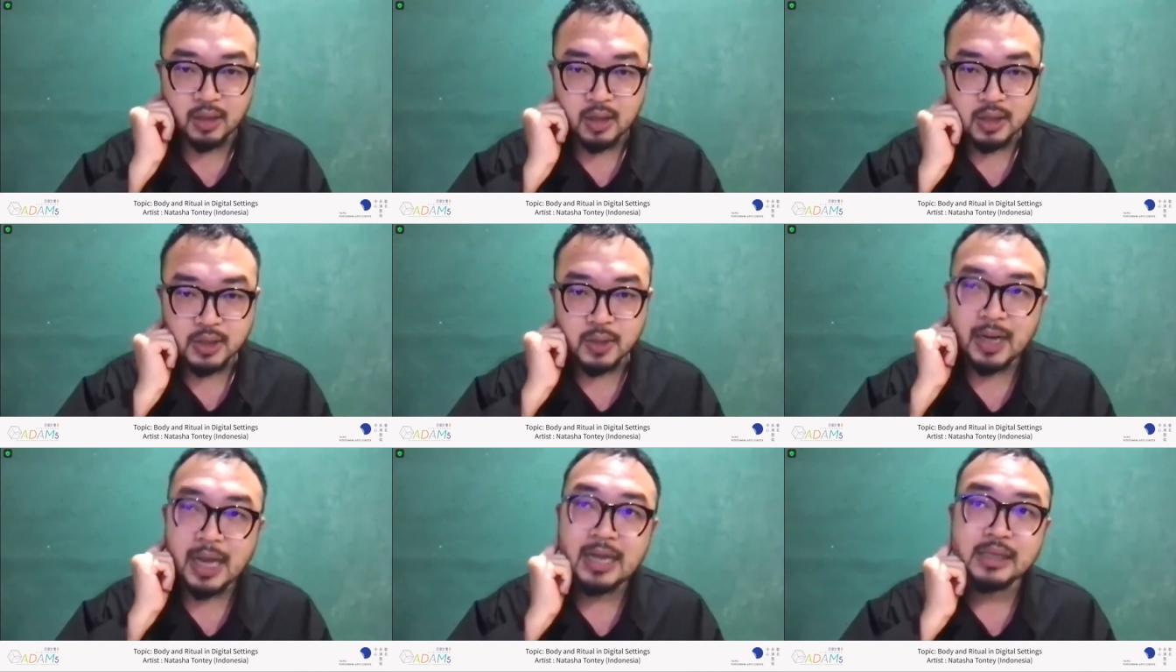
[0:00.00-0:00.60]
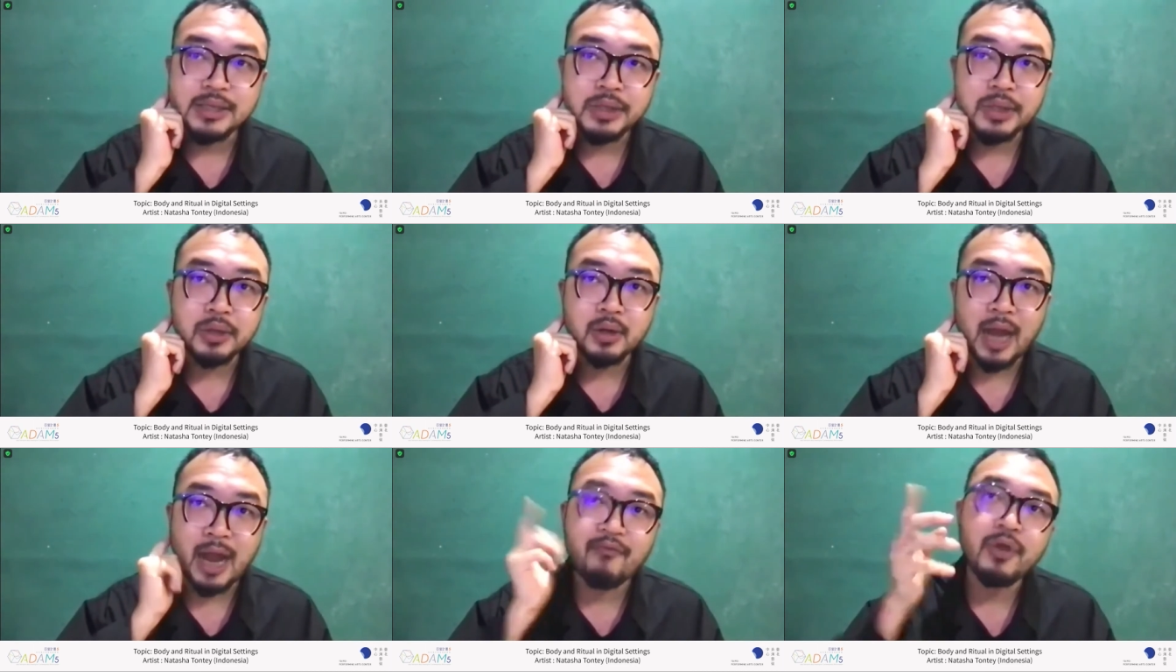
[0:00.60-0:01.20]
So last
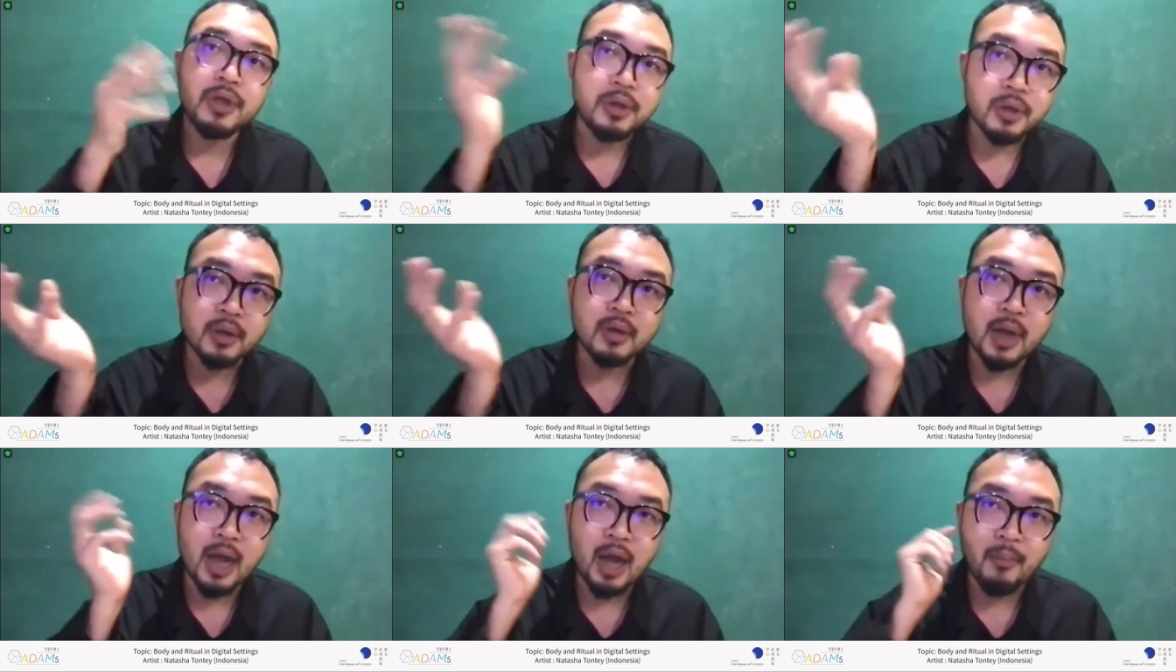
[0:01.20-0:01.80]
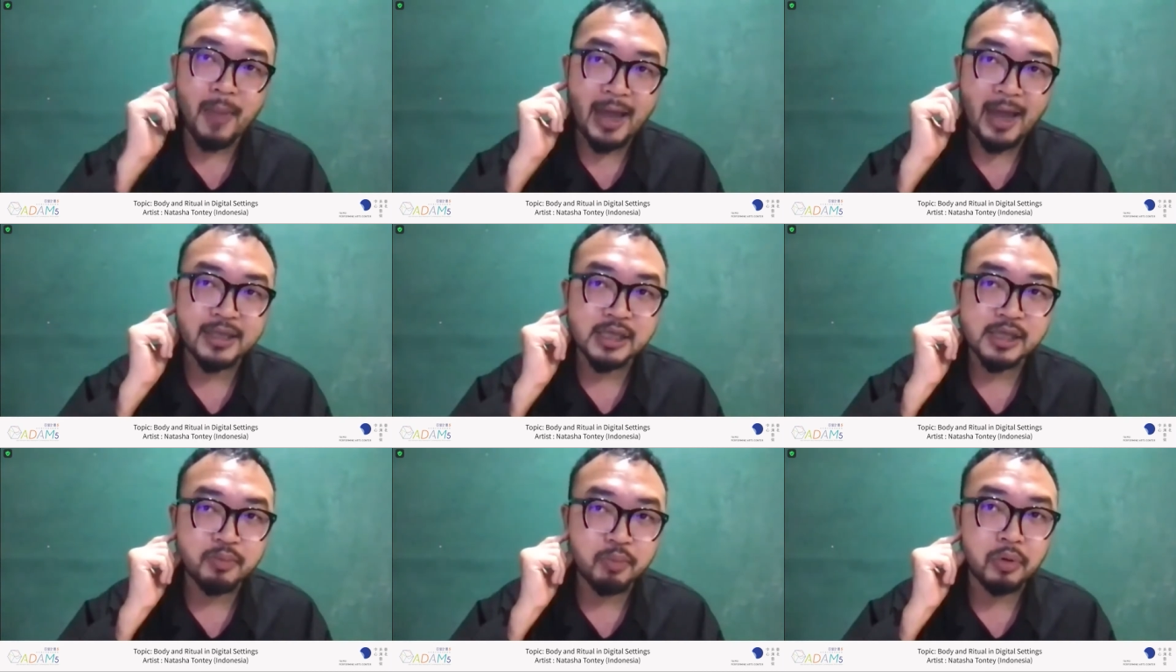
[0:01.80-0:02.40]
year, every year,
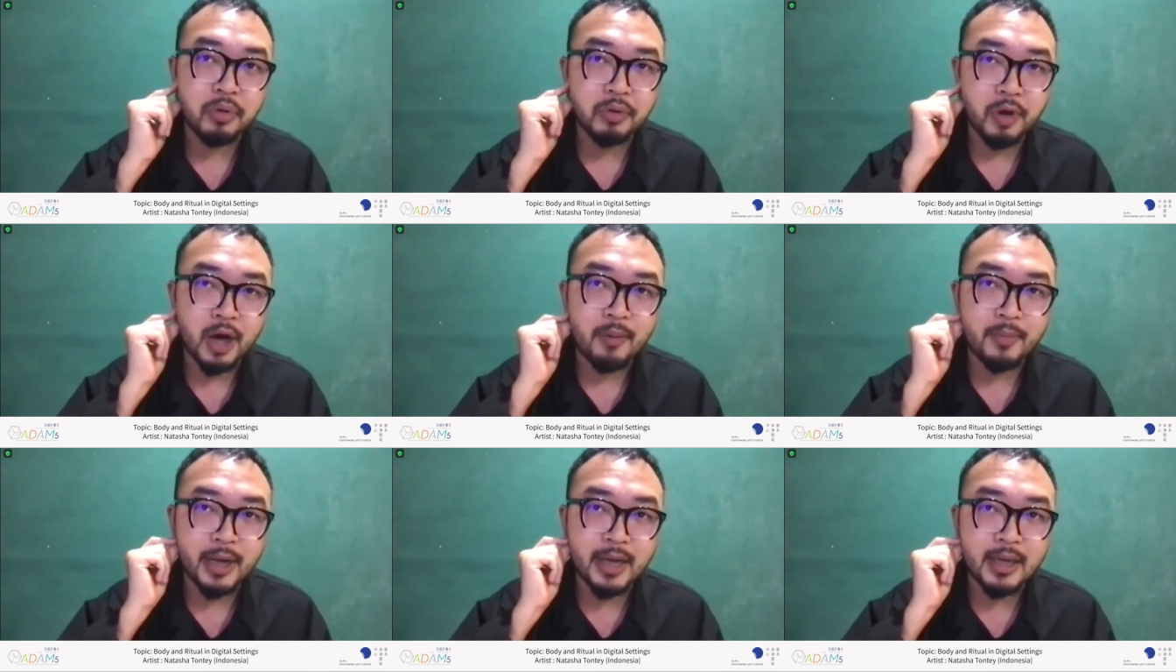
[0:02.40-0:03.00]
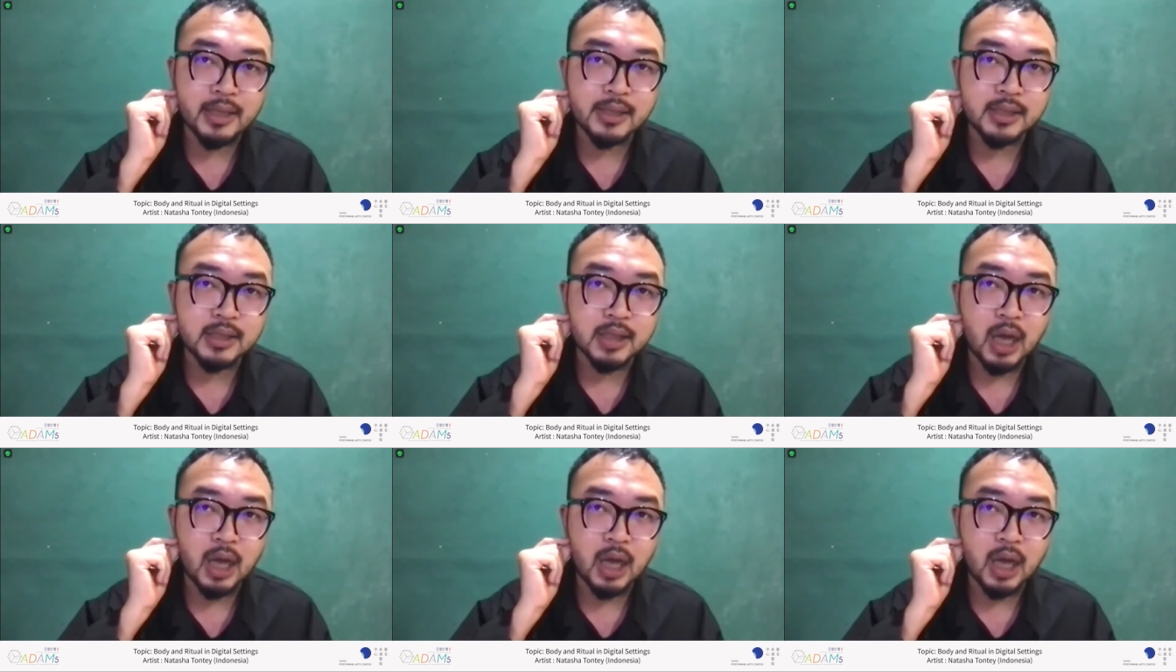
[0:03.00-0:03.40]
Adam's program is